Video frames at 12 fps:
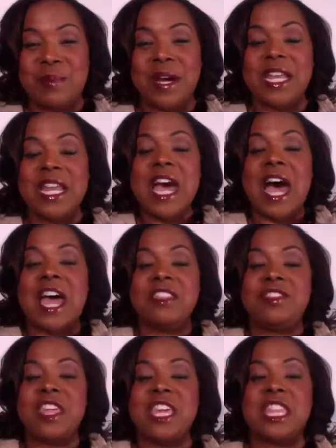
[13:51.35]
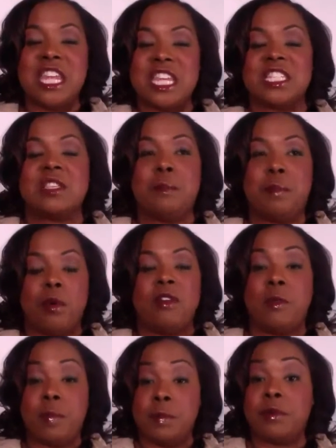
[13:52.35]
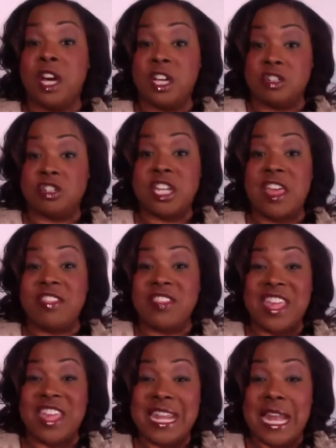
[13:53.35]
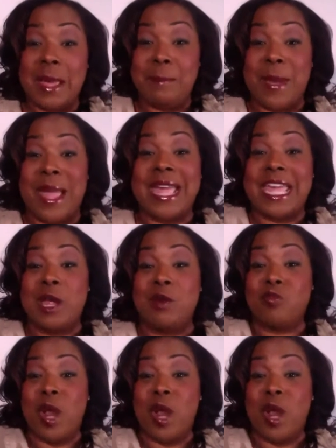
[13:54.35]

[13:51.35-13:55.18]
But I think that it's important for people to understand that they need a banking